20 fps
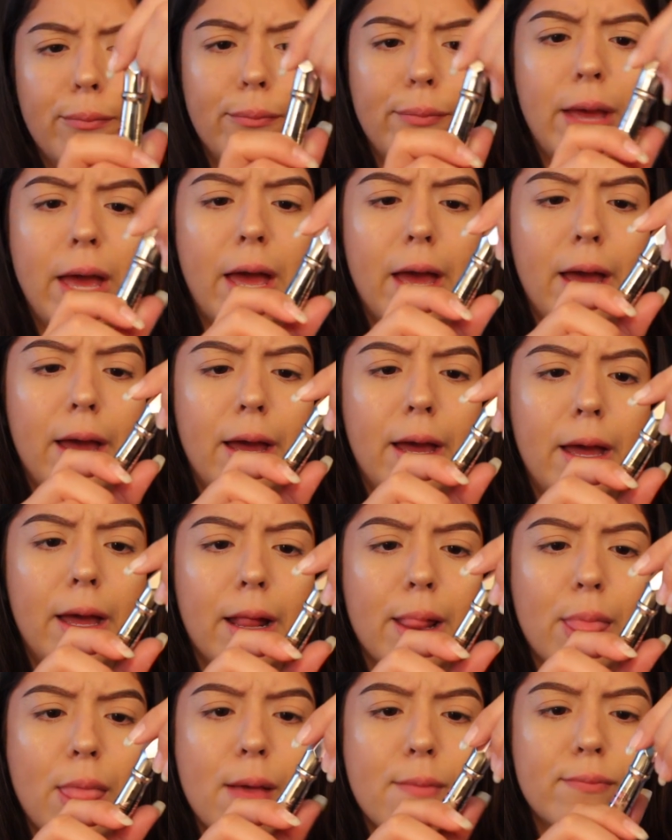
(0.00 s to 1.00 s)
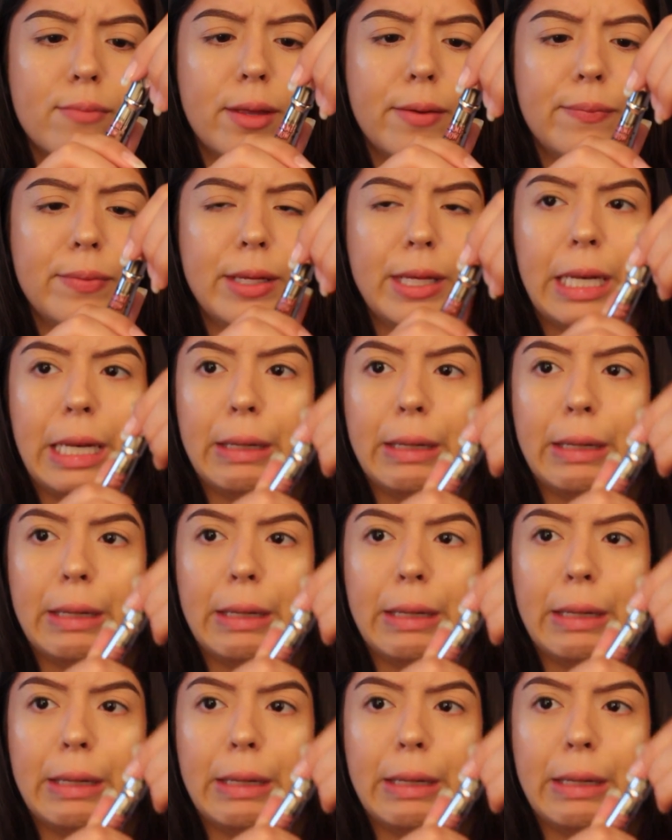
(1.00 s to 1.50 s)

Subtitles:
Pad, the